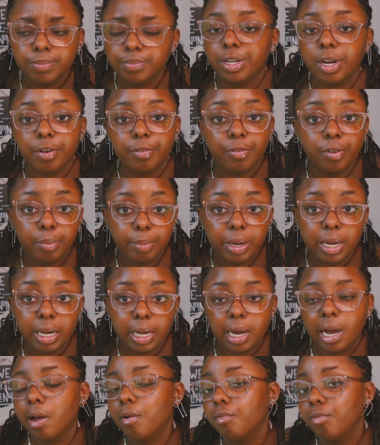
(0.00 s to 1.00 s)
Now for
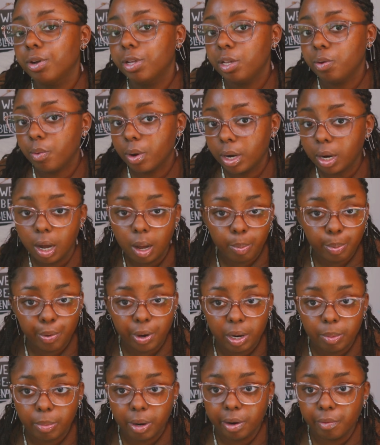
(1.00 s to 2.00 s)
me, I really want to
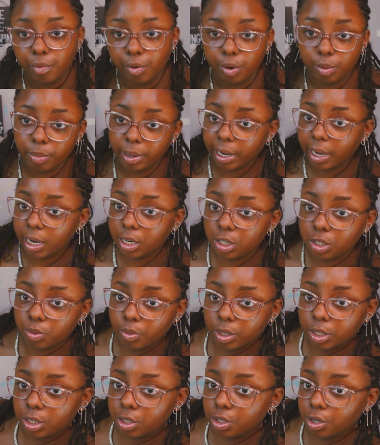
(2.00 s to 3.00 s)
upgrade my room. Like, I just
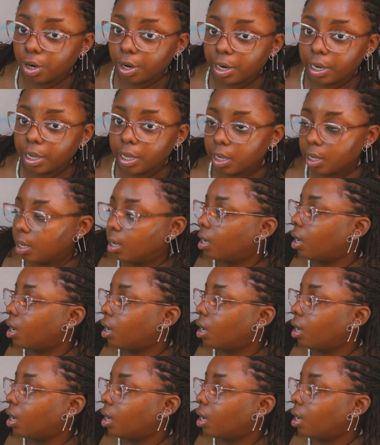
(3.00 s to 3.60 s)
went to Target